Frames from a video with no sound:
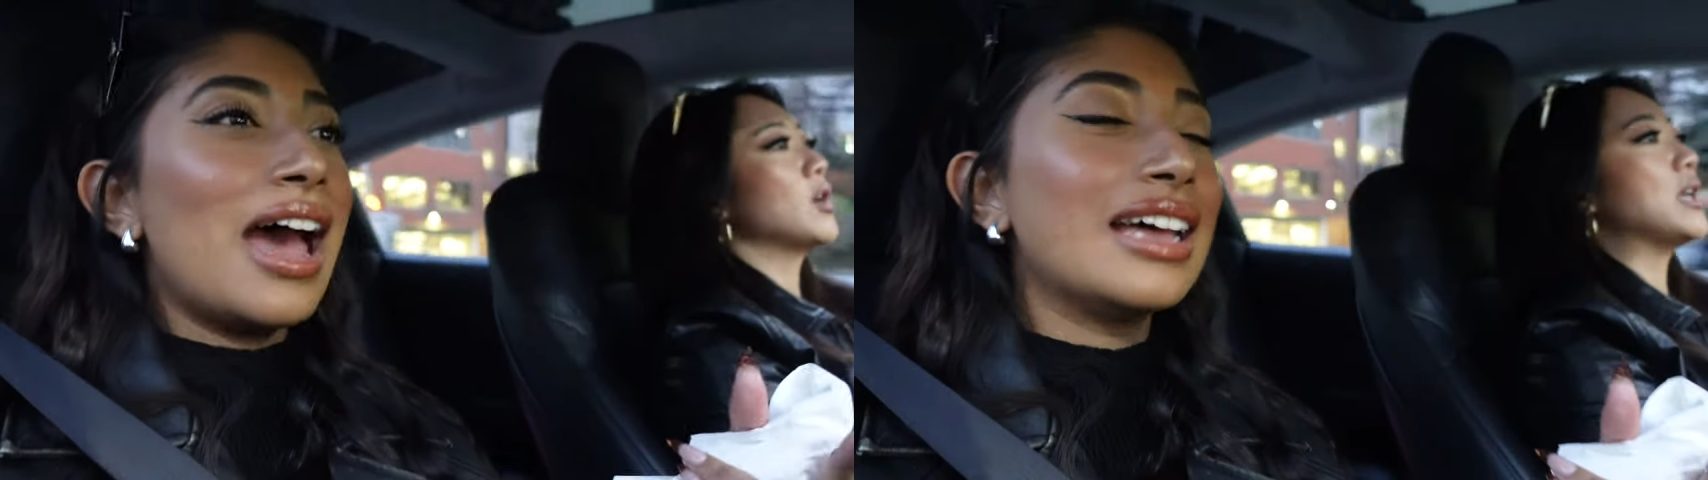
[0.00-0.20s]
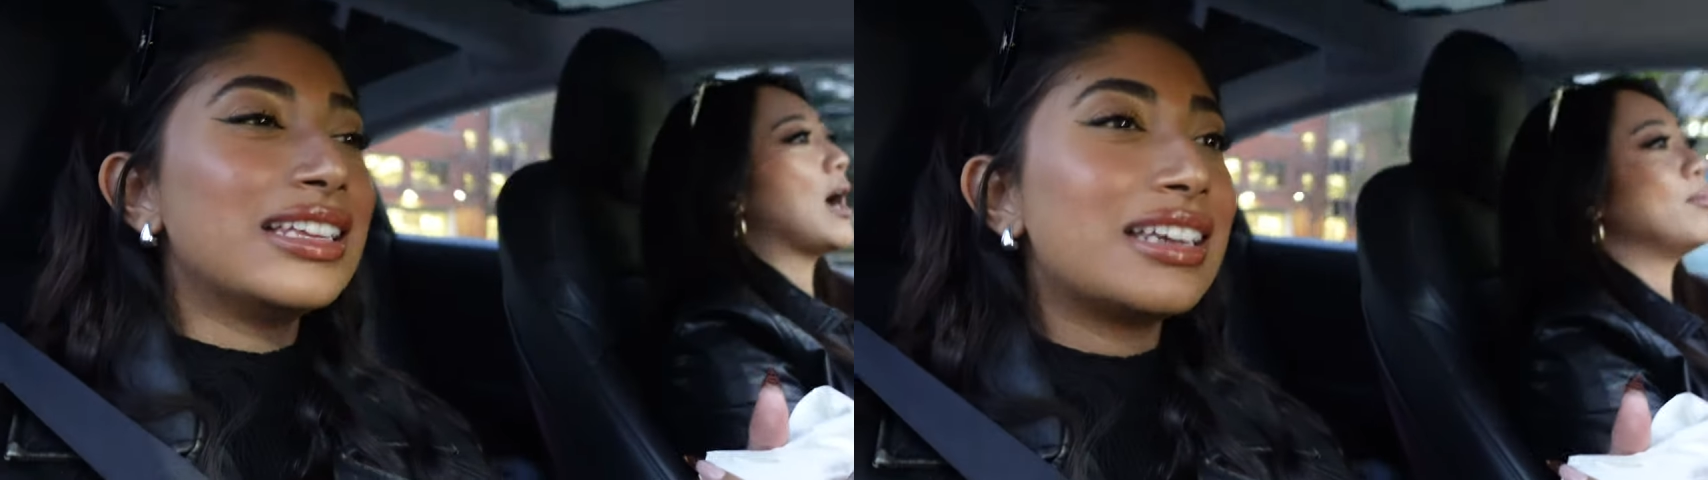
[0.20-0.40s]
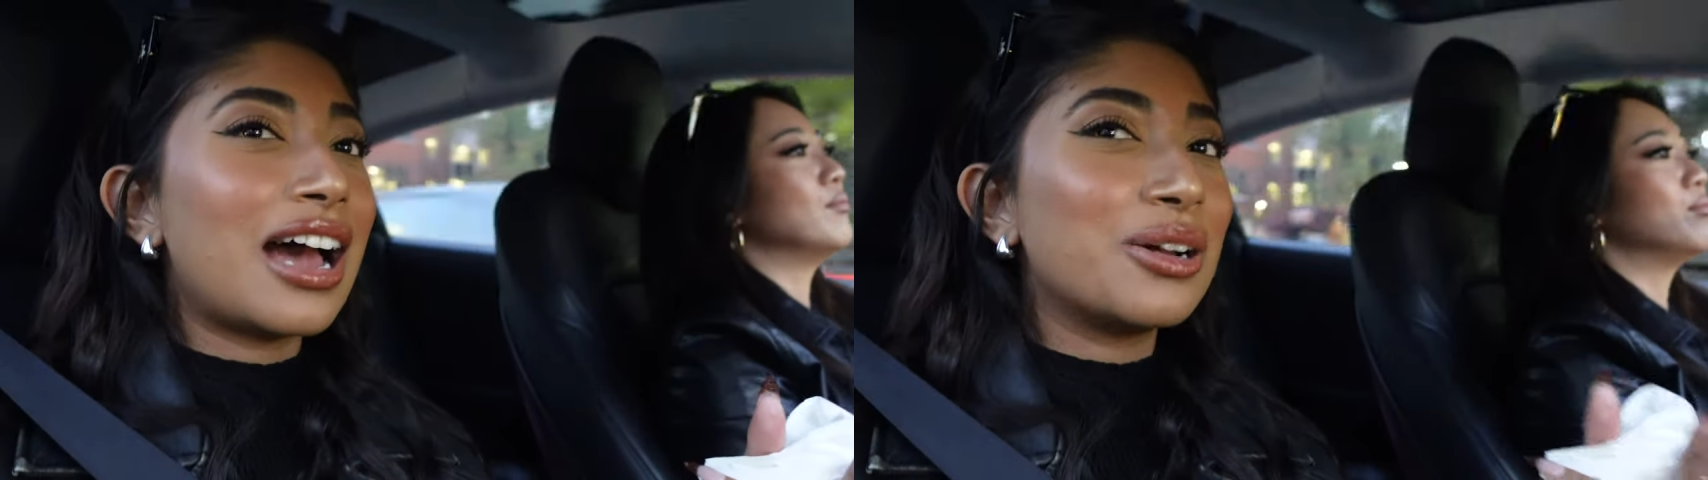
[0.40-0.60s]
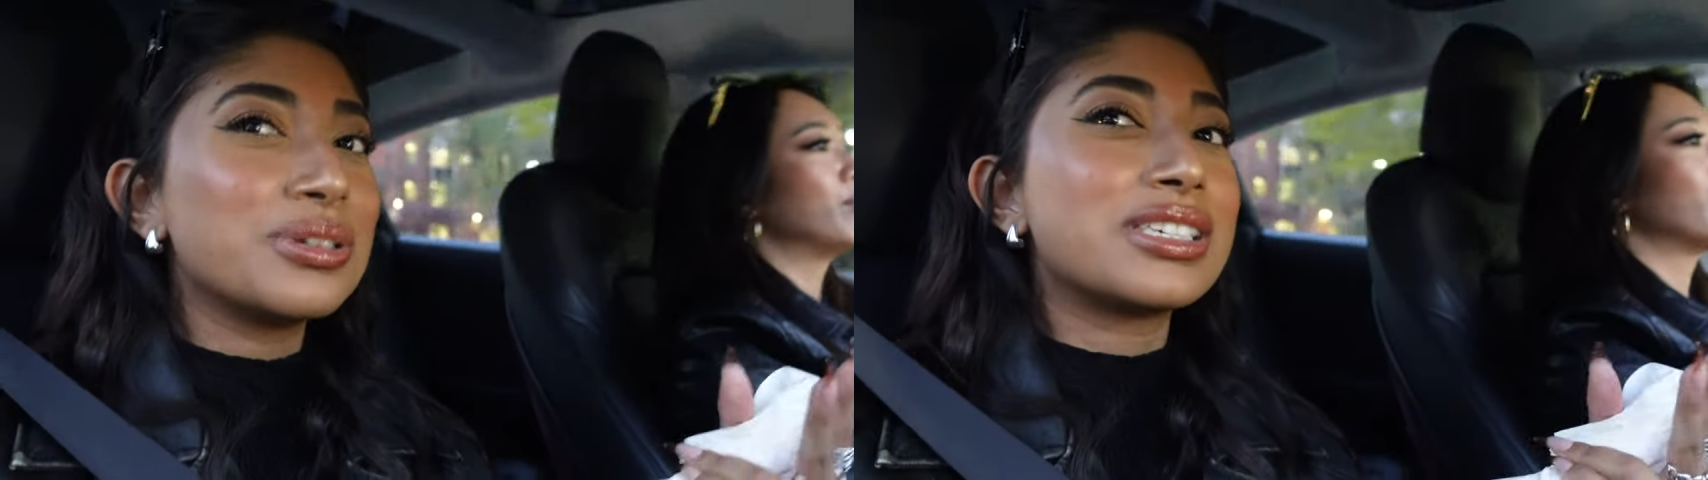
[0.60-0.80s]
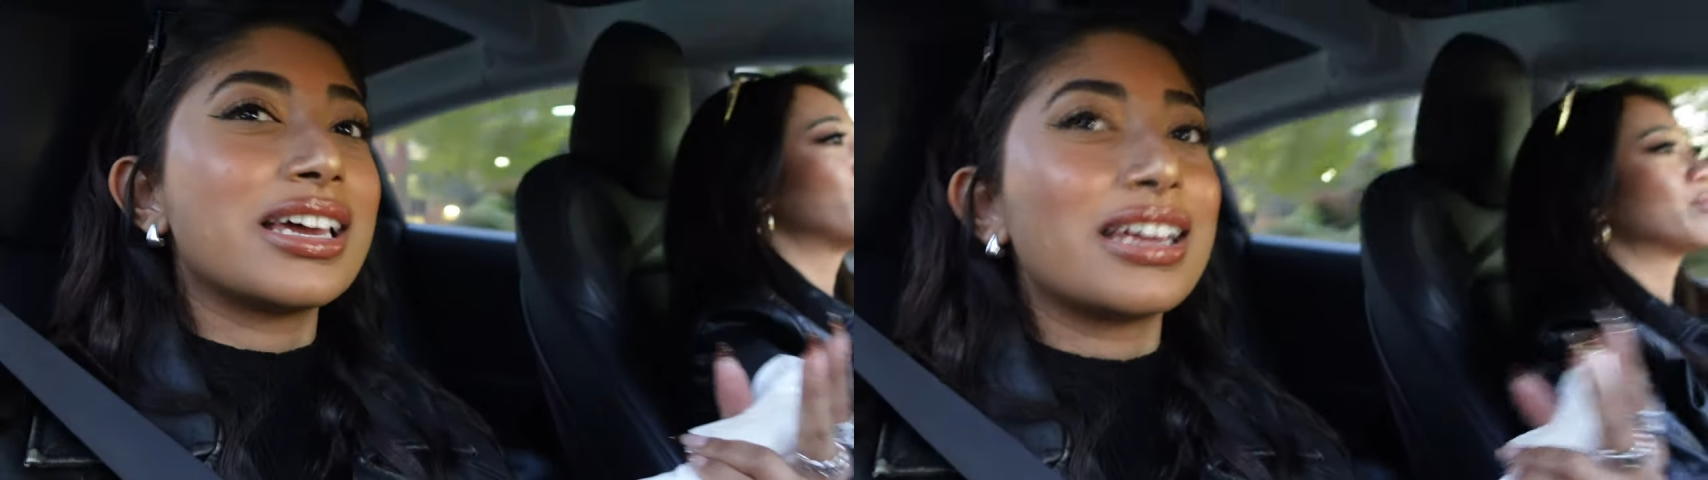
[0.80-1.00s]
and then I
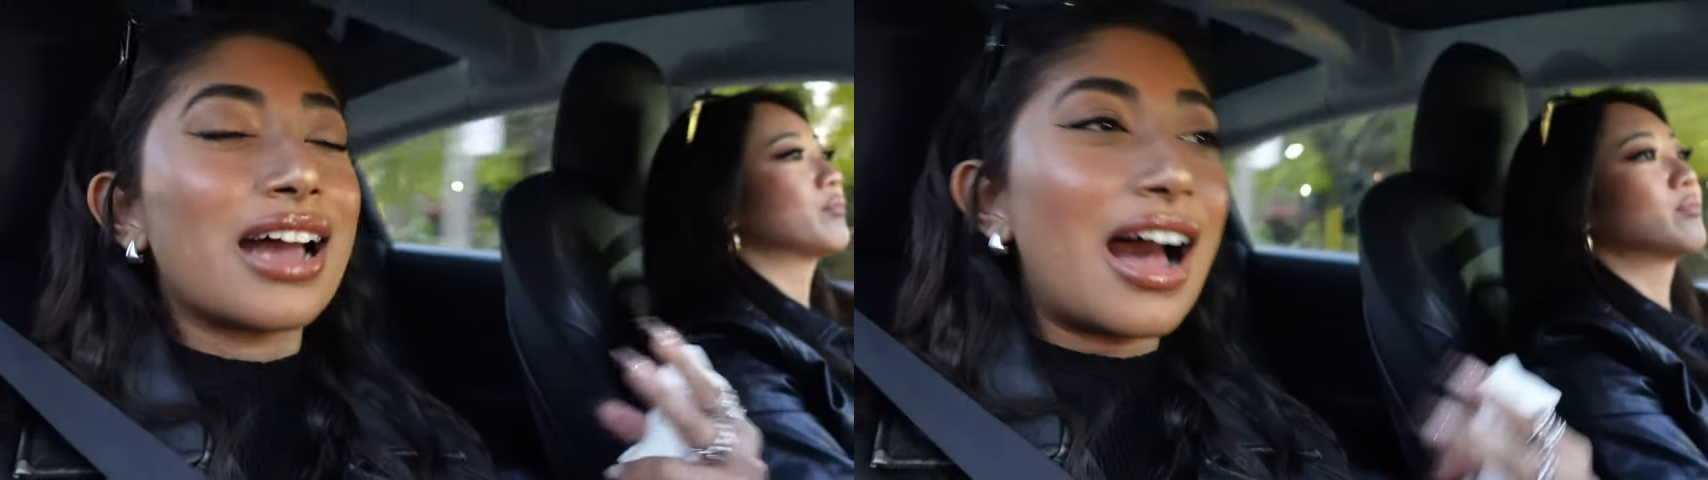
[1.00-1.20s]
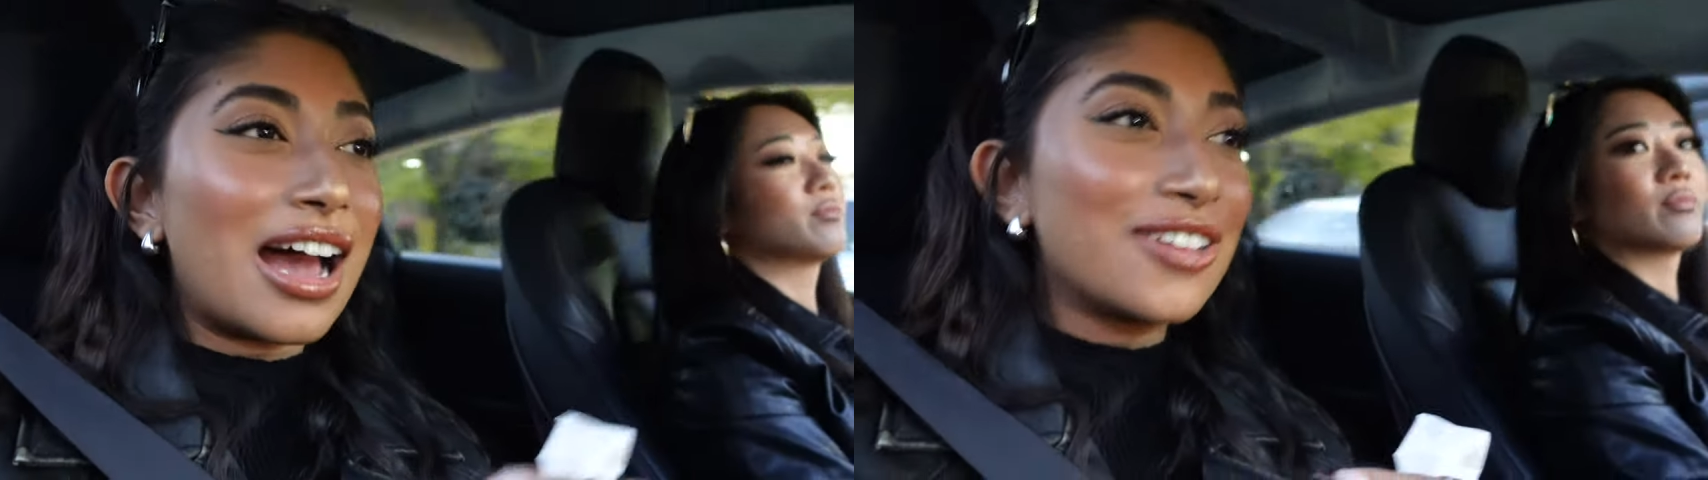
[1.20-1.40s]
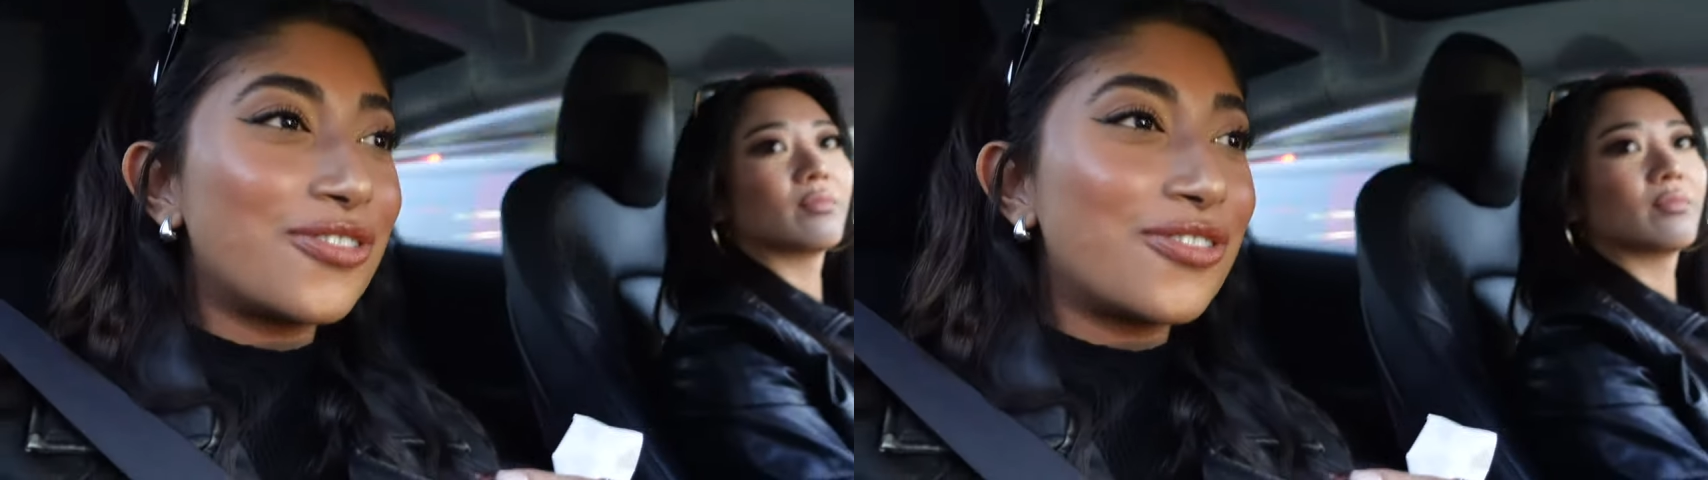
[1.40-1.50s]
was saying I